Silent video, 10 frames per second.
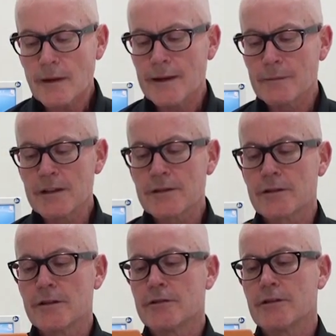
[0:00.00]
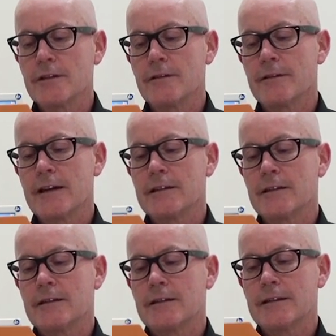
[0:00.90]
And with surgery,
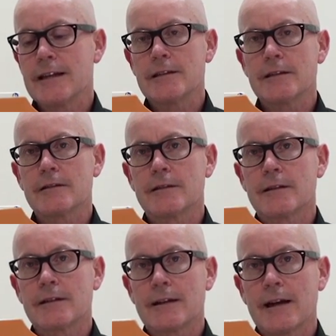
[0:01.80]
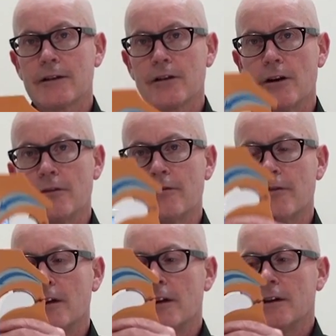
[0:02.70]
they tend to cut
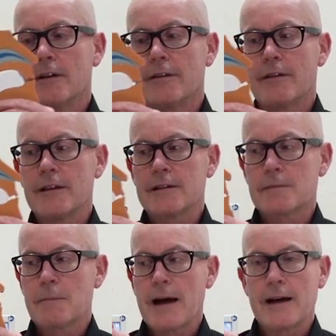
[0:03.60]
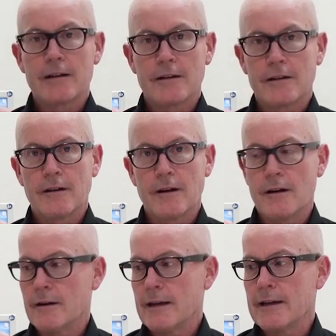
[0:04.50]
off this part
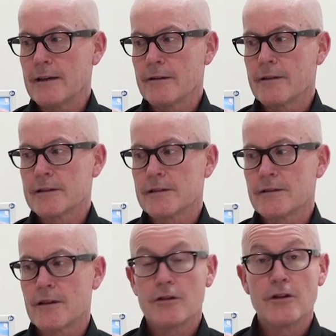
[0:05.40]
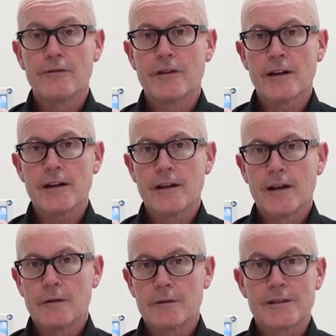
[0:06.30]
here. This is the uvula,
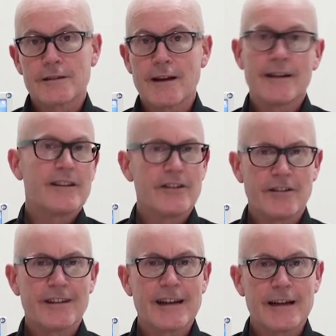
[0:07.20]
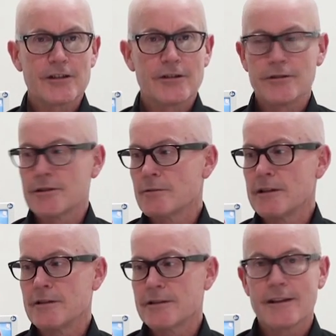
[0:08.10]
which is like, you know, in cartoons
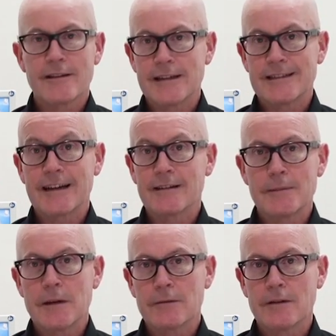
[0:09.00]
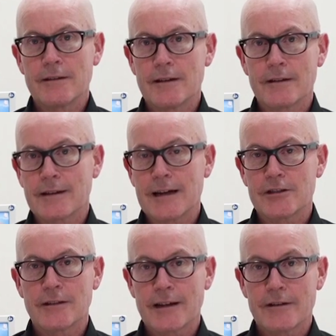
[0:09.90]
when you see that dangly bit, when the
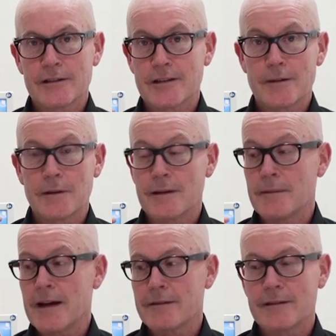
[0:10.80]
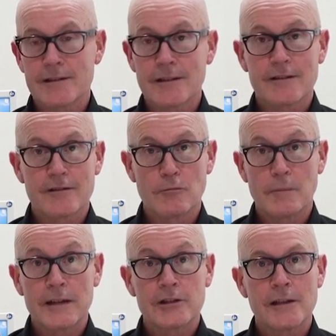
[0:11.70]
cartoon characters open their mouth and you see this little
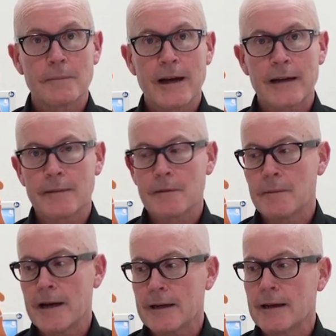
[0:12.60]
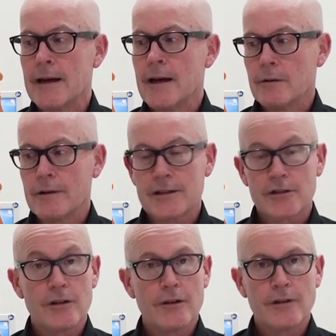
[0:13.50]
punching bag up the back. Well, that's
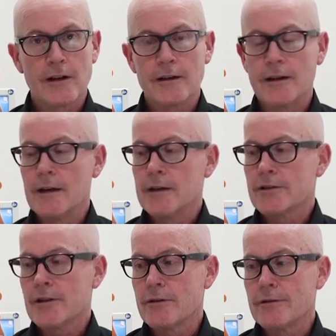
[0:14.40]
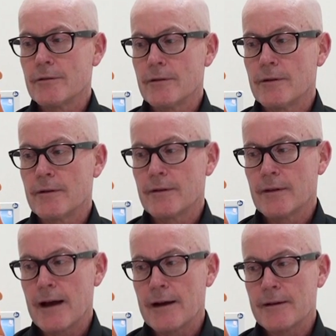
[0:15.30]
the uvula. So
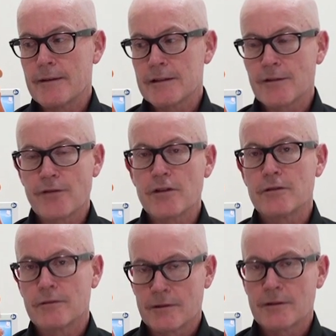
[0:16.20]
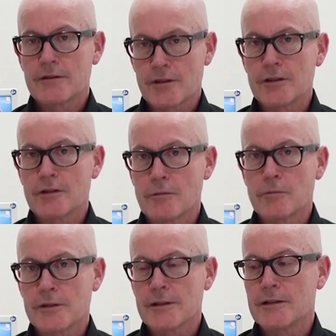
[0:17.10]
there's a few surgical
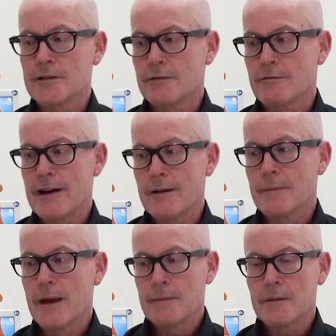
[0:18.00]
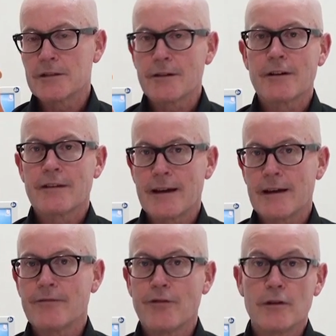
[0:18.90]
procedures around, but generally
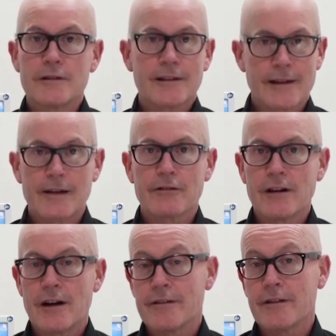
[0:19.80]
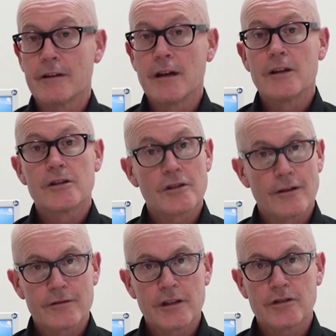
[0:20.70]
they fall into the category of either
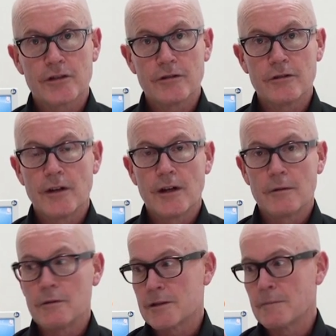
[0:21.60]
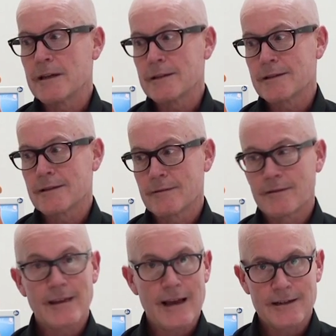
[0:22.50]
soft tissue, which means
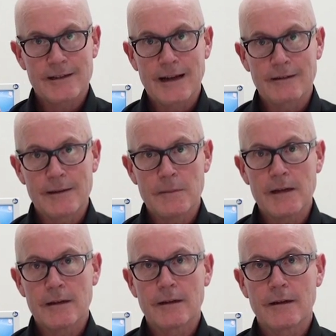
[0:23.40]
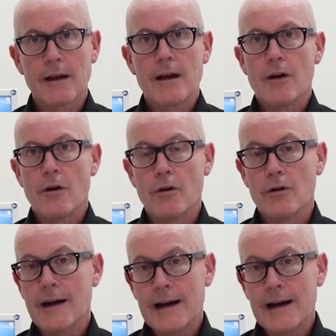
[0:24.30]
that dangly bit, or